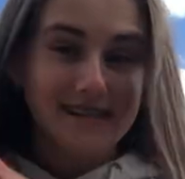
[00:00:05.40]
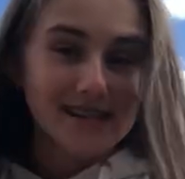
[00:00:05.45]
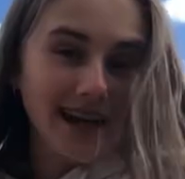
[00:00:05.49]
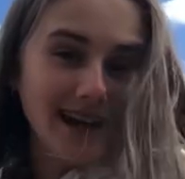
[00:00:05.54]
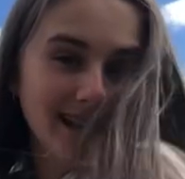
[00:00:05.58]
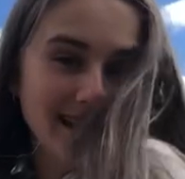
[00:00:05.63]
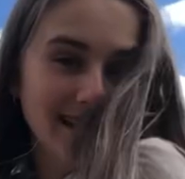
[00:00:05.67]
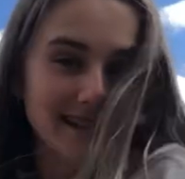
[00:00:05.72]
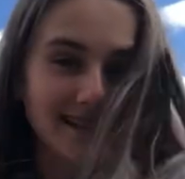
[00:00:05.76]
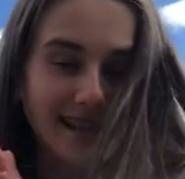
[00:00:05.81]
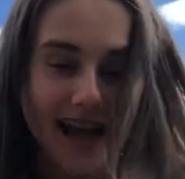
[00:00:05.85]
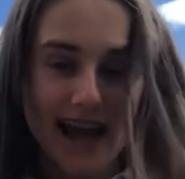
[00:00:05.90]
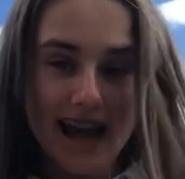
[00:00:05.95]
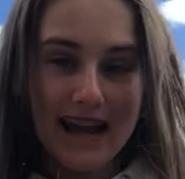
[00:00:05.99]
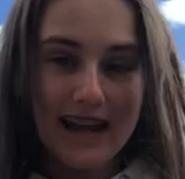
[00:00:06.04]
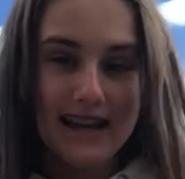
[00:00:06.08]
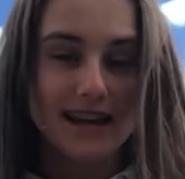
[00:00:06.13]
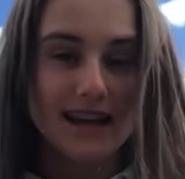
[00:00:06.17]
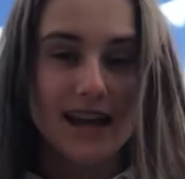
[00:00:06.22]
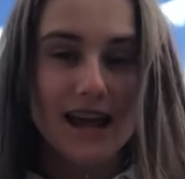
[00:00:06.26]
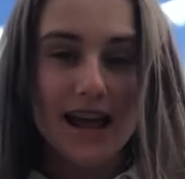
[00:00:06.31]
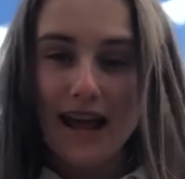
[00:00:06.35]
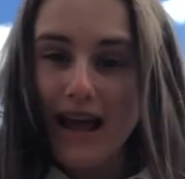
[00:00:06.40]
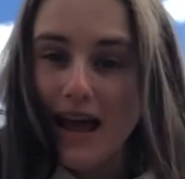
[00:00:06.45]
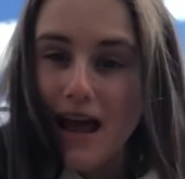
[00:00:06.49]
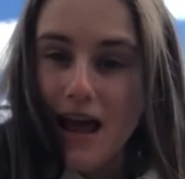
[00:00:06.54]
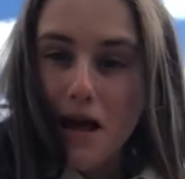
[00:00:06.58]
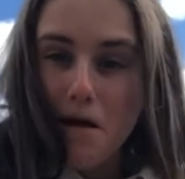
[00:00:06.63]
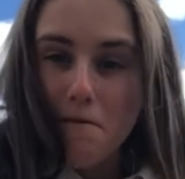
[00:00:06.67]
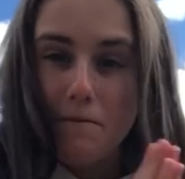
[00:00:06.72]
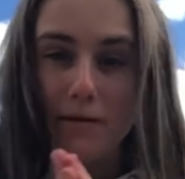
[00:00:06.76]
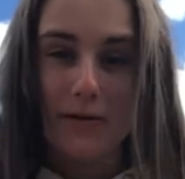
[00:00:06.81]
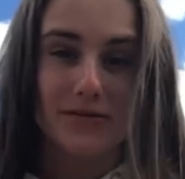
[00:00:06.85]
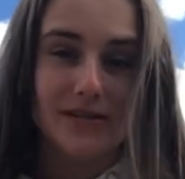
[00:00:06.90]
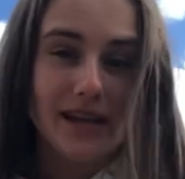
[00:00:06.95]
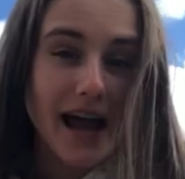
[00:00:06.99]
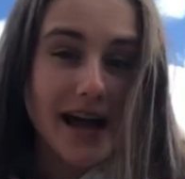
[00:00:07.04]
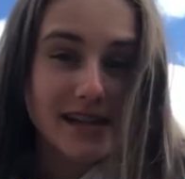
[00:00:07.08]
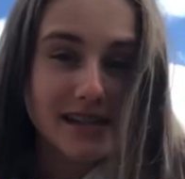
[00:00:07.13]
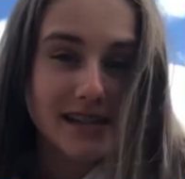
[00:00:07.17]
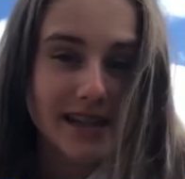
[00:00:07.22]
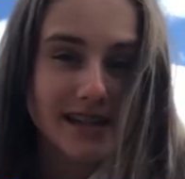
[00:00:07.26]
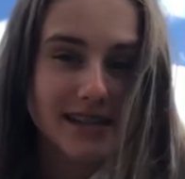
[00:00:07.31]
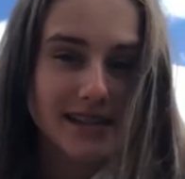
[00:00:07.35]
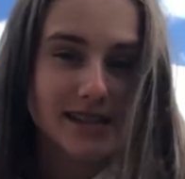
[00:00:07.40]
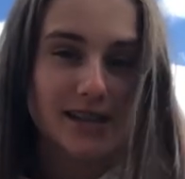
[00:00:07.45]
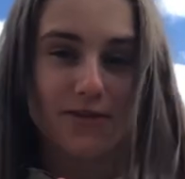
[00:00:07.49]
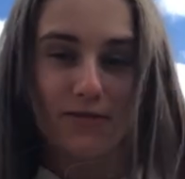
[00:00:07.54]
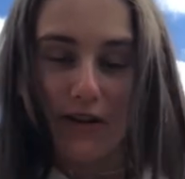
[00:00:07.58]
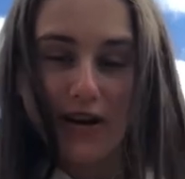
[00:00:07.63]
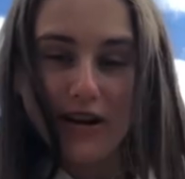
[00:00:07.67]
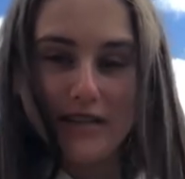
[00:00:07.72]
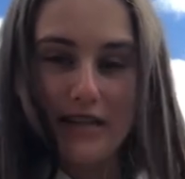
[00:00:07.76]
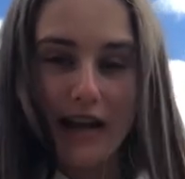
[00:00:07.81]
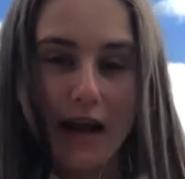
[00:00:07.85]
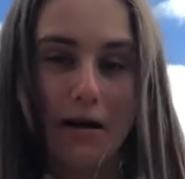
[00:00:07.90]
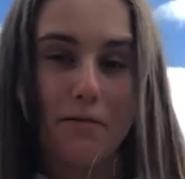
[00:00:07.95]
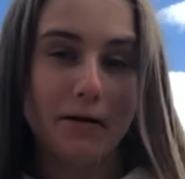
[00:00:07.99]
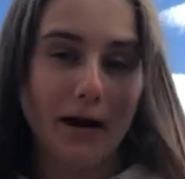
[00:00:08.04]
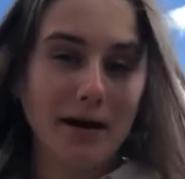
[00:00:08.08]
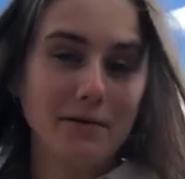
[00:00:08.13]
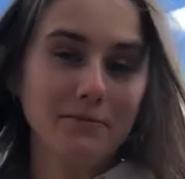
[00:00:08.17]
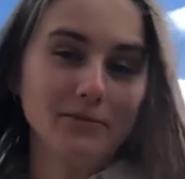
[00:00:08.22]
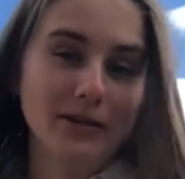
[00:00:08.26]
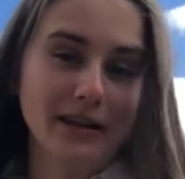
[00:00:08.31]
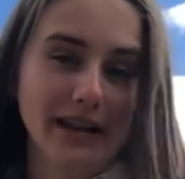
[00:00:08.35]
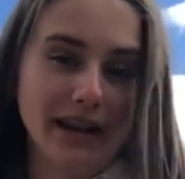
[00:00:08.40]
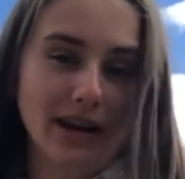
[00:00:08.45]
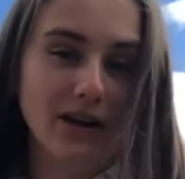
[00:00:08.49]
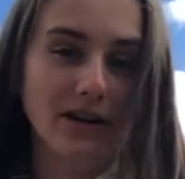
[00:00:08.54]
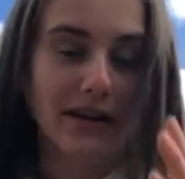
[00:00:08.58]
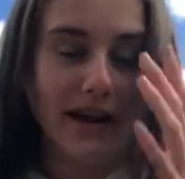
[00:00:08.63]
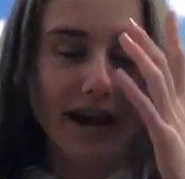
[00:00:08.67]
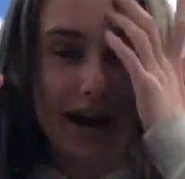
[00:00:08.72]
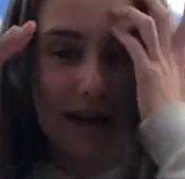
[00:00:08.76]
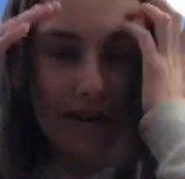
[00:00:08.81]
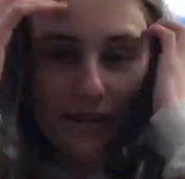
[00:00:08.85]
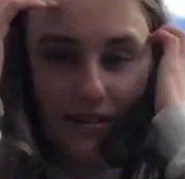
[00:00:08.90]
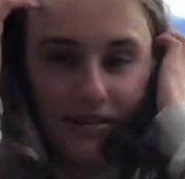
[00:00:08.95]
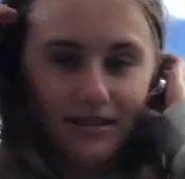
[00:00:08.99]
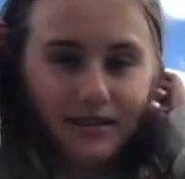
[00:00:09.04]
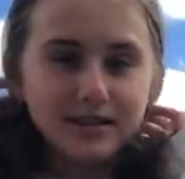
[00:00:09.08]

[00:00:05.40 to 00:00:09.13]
sunny day. but it's actually just freezing, but I'm really hot now.